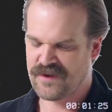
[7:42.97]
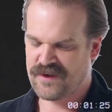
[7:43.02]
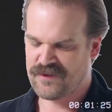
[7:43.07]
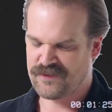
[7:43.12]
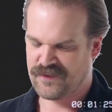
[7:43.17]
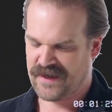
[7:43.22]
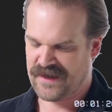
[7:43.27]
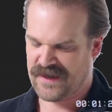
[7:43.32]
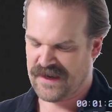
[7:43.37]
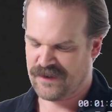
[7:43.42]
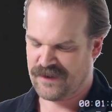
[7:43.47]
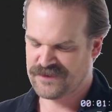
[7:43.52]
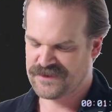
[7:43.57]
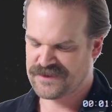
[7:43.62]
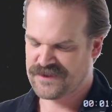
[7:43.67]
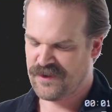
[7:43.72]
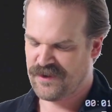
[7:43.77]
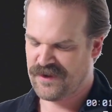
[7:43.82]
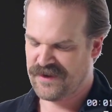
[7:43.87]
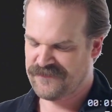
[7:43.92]
drunk right now,
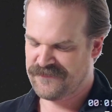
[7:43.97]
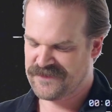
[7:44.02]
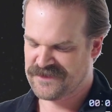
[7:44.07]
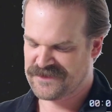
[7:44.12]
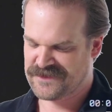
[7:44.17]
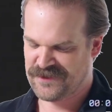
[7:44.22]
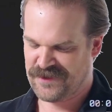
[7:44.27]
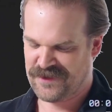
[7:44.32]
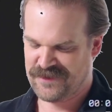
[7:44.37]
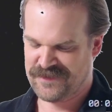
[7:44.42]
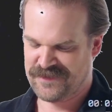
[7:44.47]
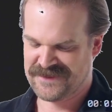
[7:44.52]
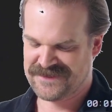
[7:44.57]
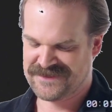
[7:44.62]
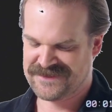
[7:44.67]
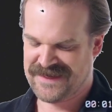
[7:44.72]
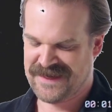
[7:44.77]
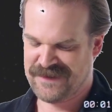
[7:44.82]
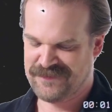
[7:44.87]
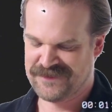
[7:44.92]
sorry if this has already been
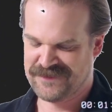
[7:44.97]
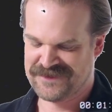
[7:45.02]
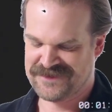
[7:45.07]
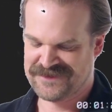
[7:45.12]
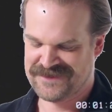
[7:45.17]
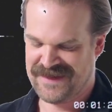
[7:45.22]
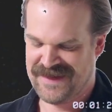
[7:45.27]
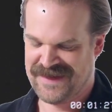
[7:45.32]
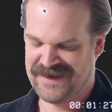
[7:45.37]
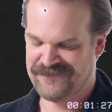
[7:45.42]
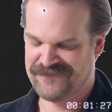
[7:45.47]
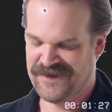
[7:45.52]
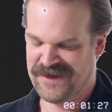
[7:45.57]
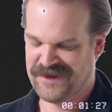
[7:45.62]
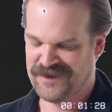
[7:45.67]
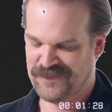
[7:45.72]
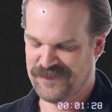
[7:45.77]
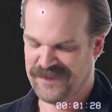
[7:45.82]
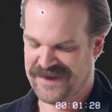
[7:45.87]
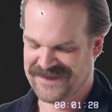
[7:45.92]
established and if
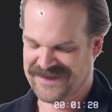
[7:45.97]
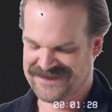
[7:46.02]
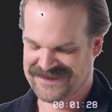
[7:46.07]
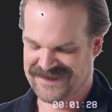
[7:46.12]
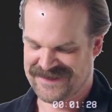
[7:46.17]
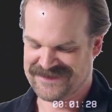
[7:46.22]
I don't make